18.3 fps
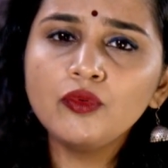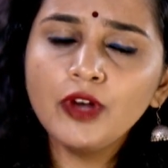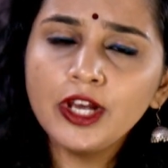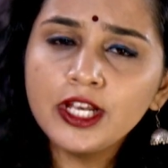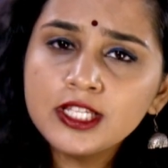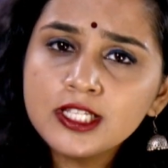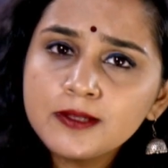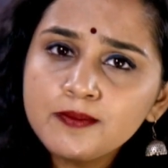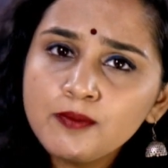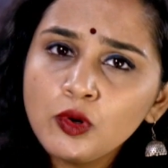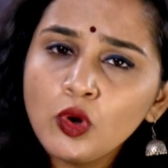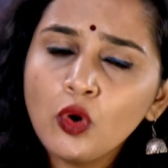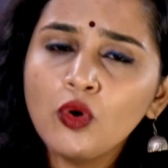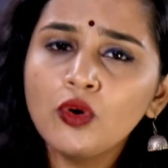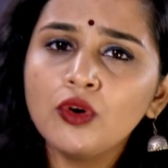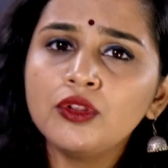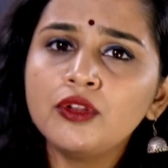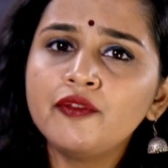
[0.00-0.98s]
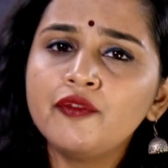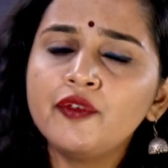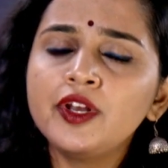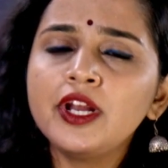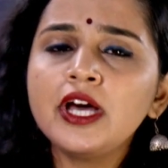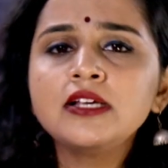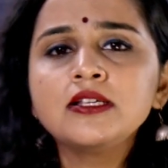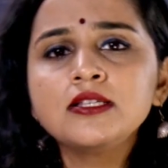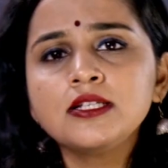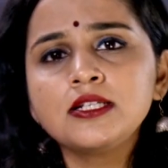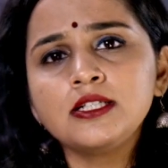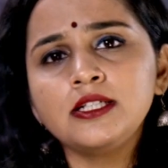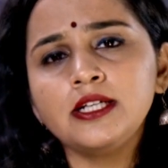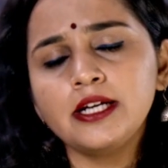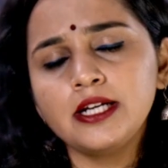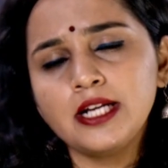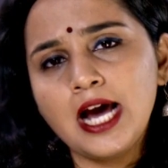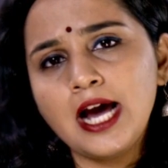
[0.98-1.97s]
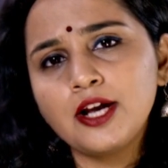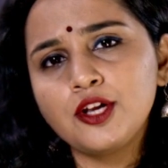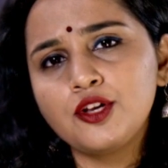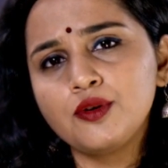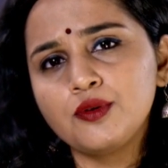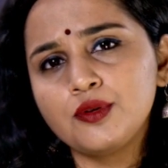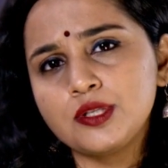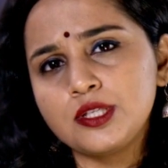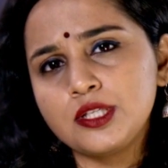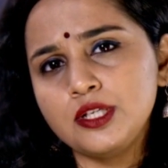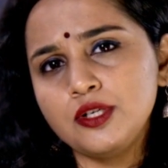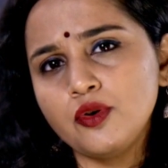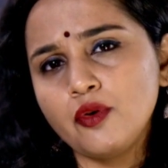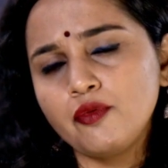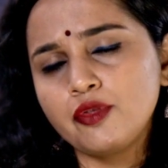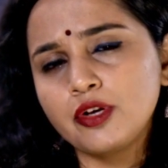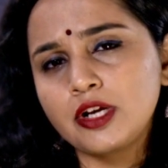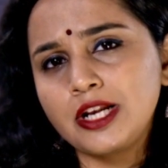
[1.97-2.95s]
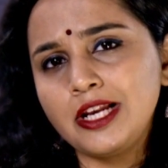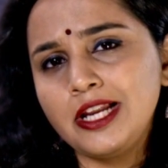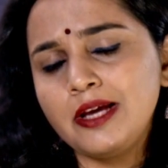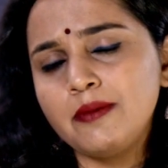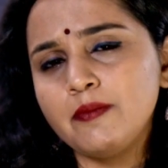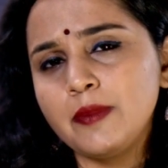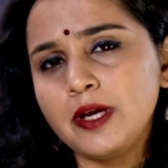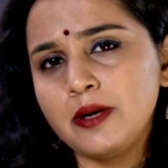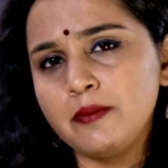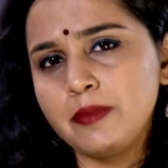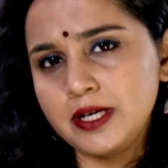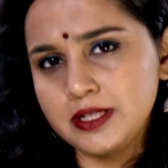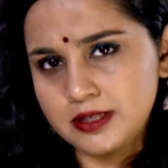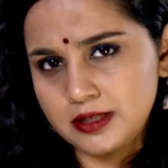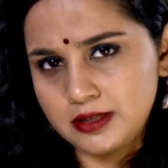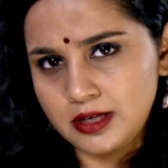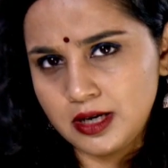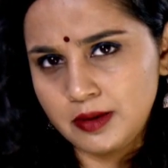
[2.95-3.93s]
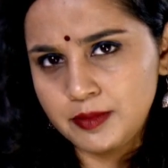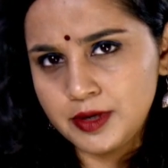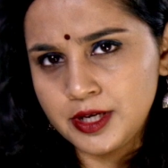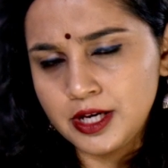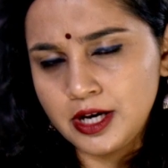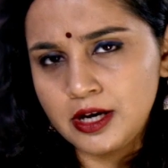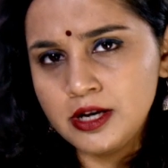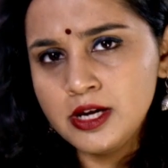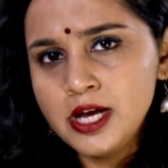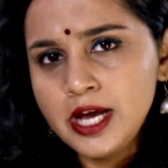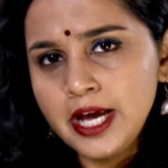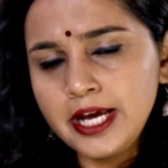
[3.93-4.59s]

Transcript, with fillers: explore the veracity and accuracy of the claim made by Siddaramaiah